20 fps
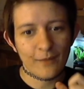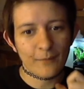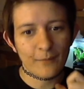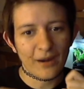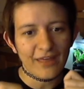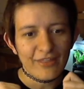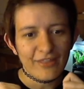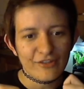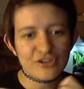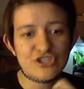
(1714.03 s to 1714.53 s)
but
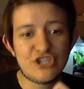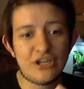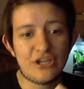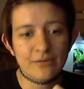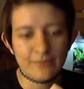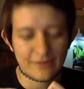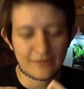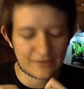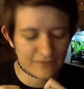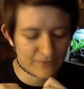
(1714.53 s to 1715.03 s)
I
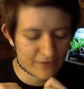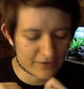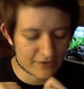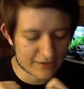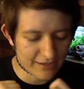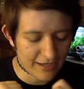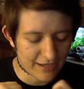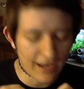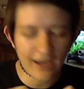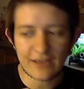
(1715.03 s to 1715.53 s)
legitimately felt
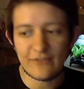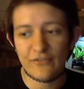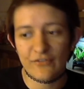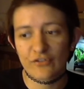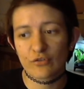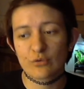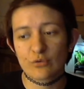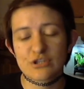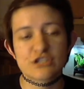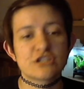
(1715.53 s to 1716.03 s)
like I
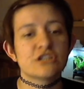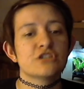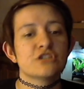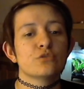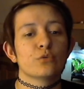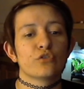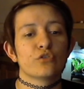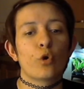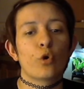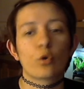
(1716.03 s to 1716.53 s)
switched
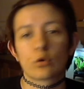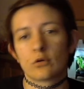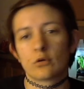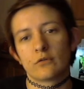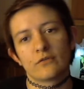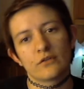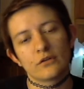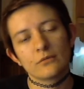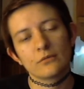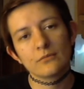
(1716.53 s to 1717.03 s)
into a horror
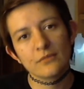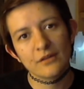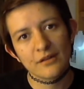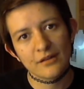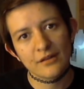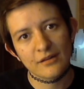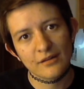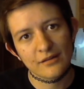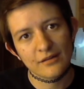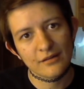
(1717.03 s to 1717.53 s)
film.
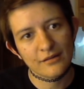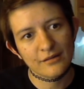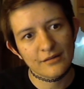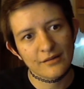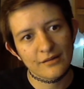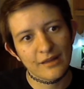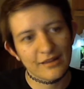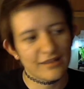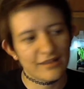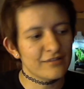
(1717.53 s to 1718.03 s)

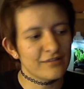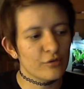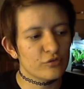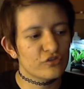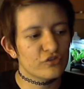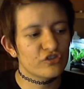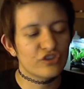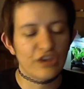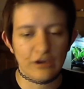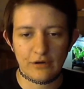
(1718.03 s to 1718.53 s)
Like, that's how
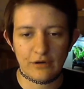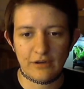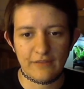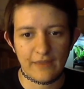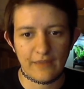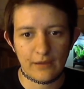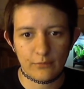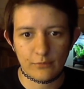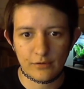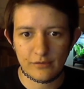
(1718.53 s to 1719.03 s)
scary
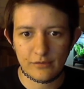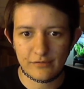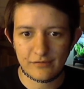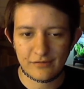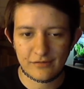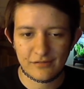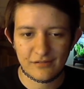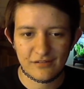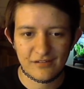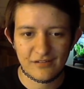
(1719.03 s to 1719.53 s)
that was.